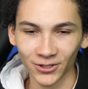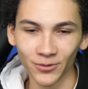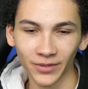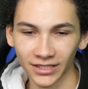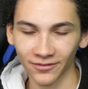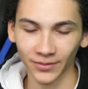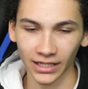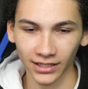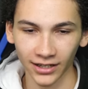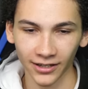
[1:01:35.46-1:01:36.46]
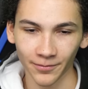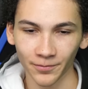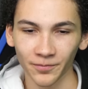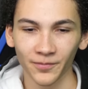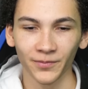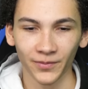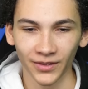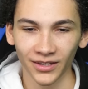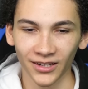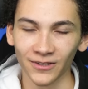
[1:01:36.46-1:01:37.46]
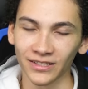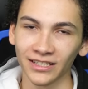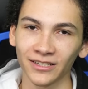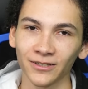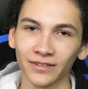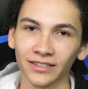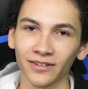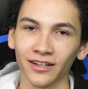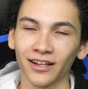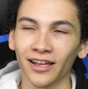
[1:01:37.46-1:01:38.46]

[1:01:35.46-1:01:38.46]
Too much of my time goes into it.